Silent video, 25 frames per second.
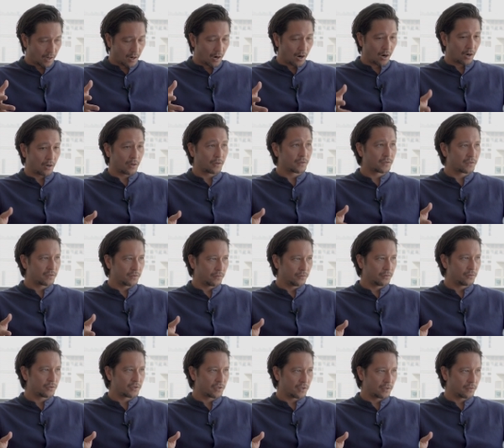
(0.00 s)
our
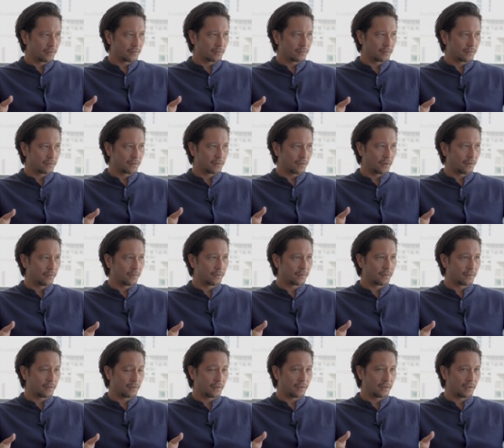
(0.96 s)
solution
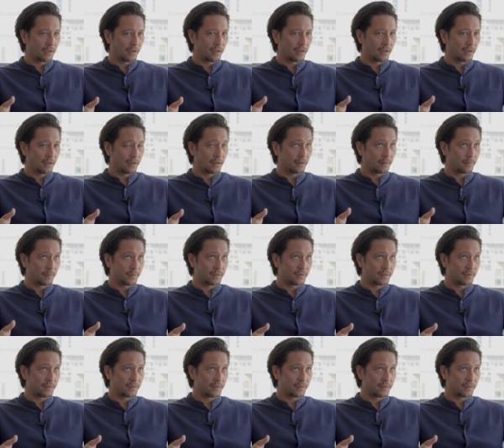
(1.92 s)
solves uh,